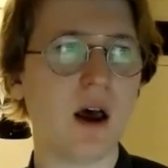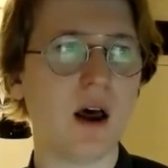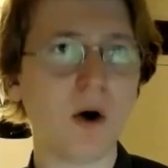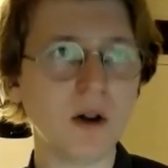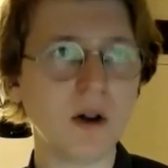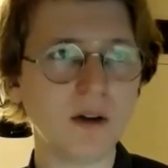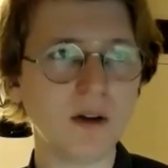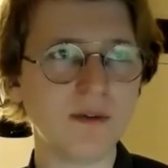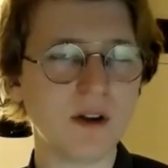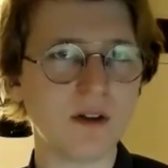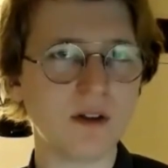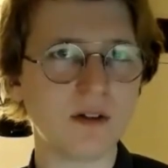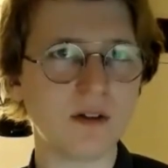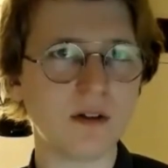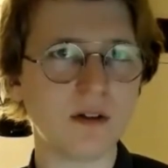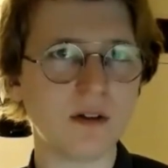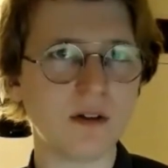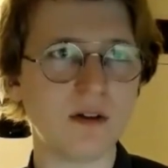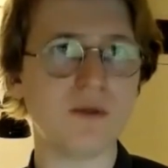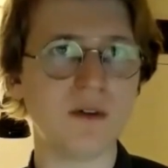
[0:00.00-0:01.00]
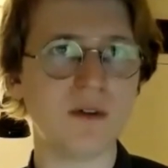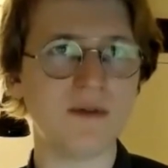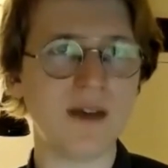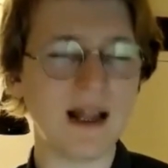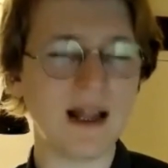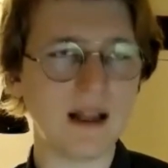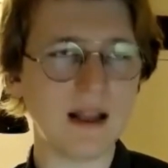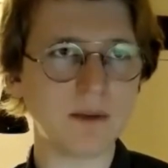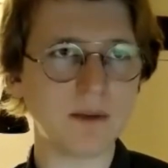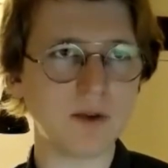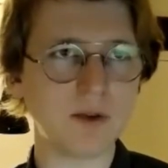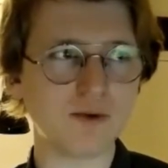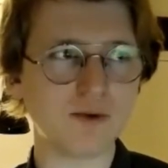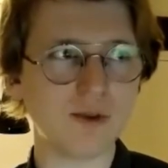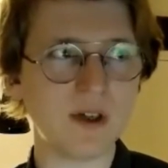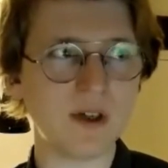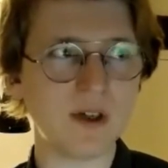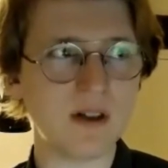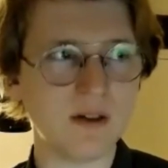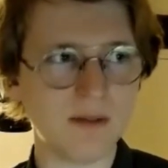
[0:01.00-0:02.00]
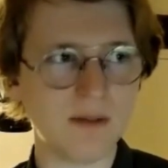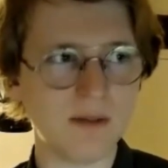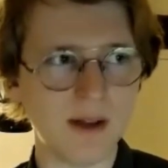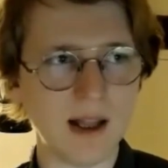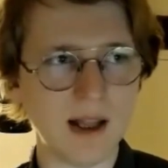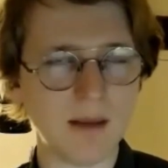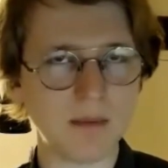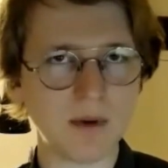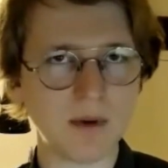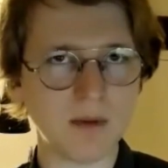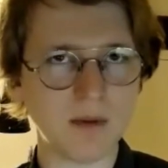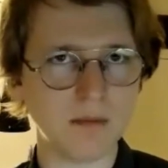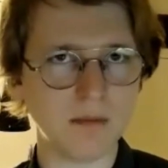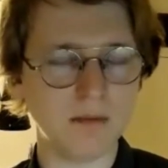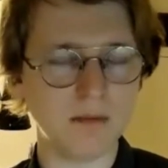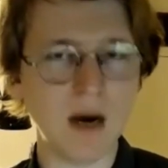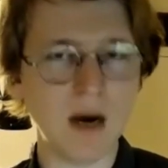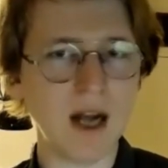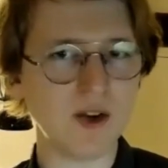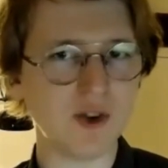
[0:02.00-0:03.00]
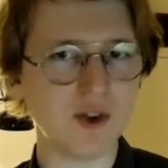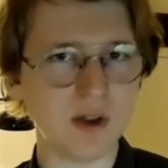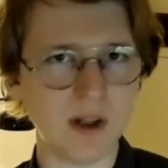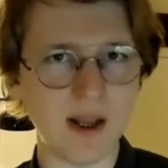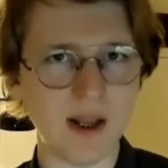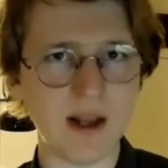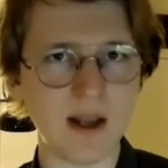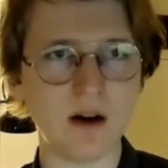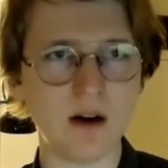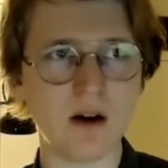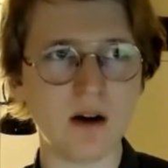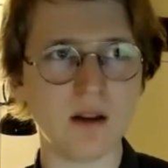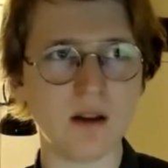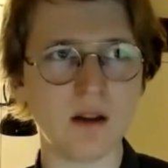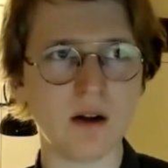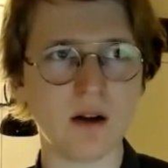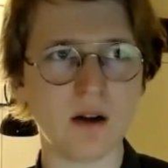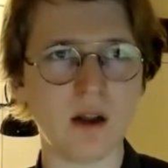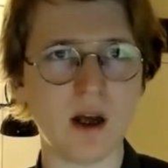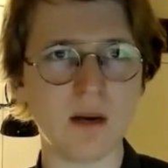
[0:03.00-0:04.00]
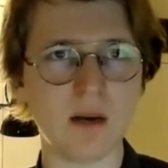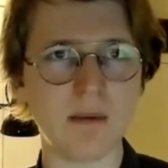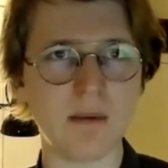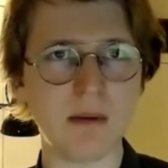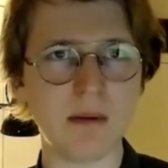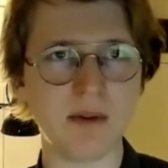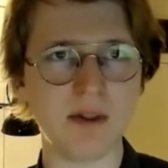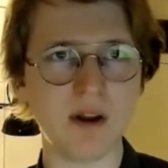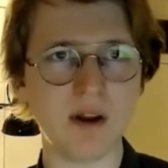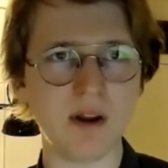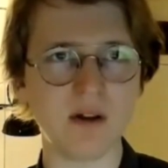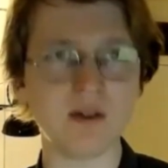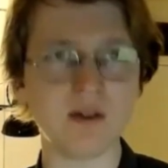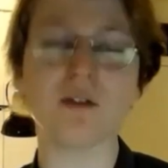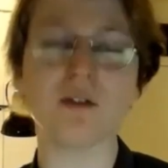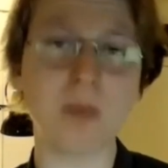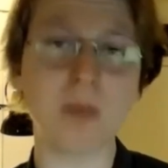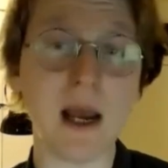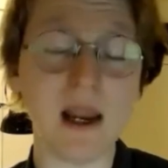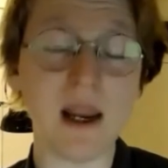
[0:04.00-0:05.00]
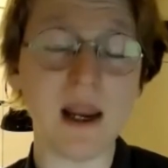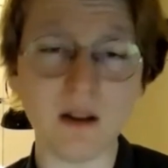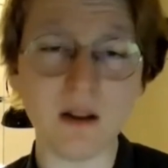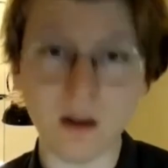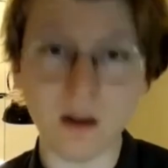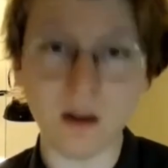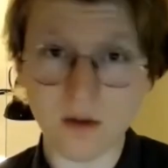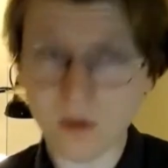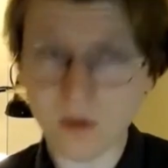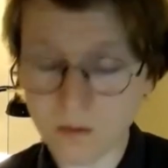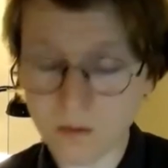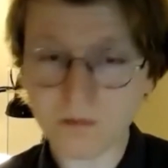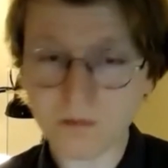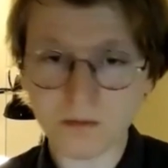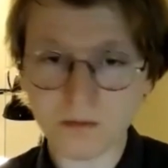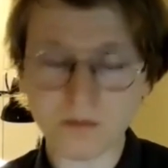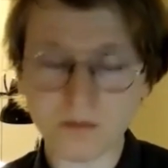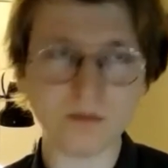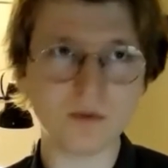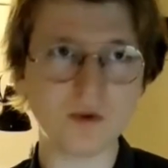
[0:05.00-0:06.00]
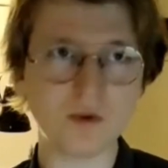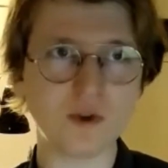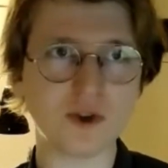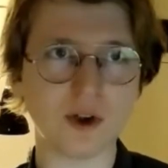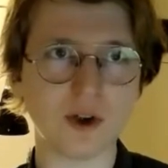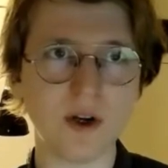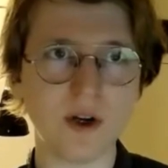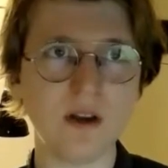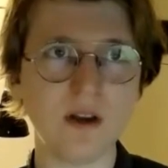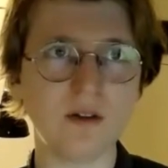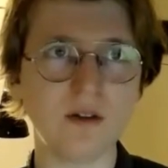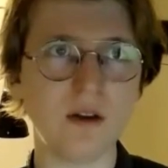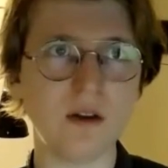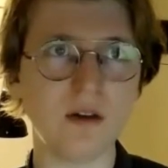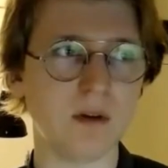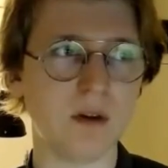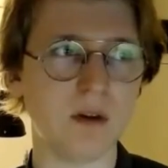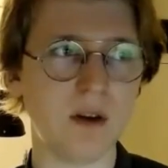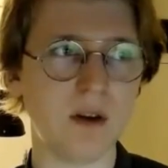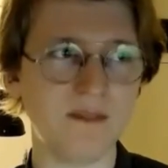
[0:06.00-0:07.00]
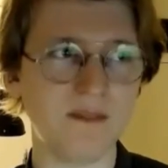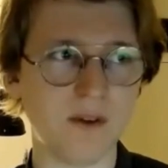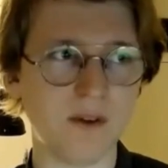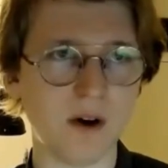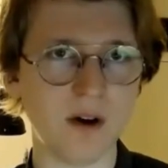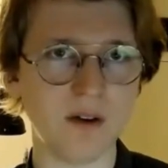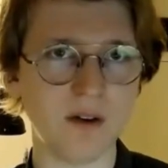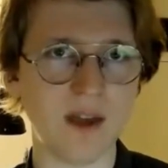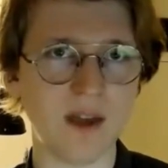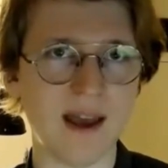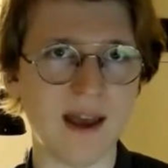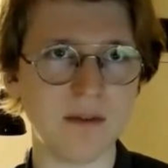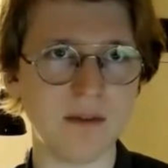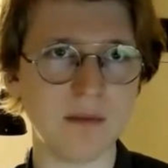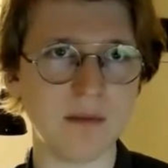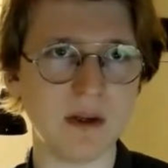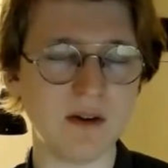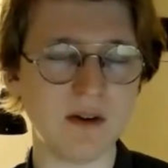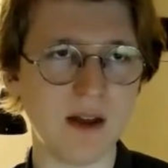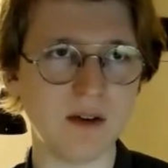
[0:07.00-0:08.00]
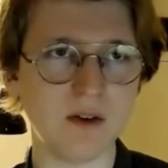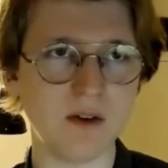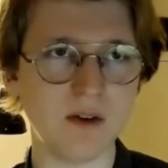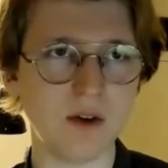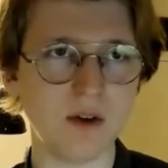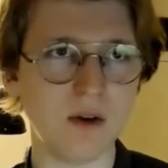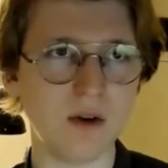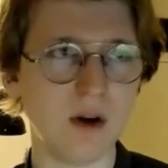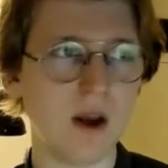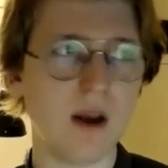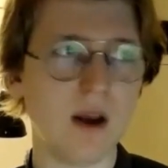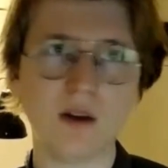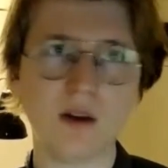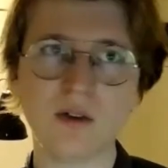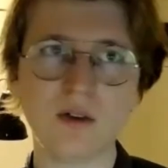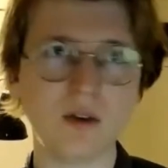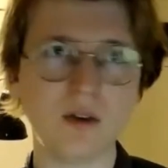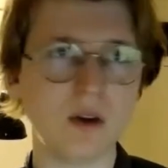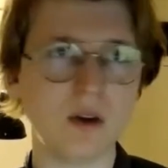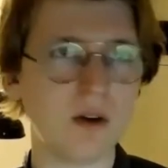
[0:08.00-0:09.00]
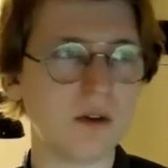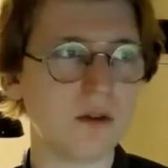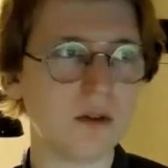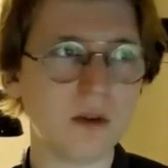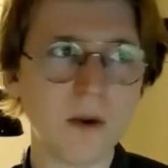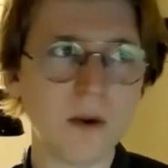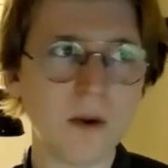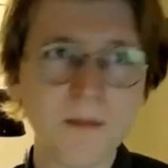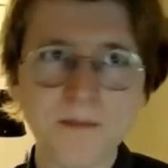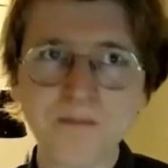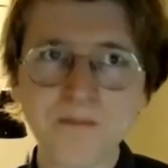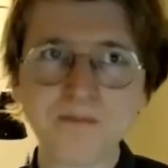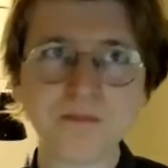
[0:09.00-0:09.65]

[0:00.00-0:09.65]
All of this developed and redeveloped much later than a lot of people think, despite these trees, the tea forests, having been tended to since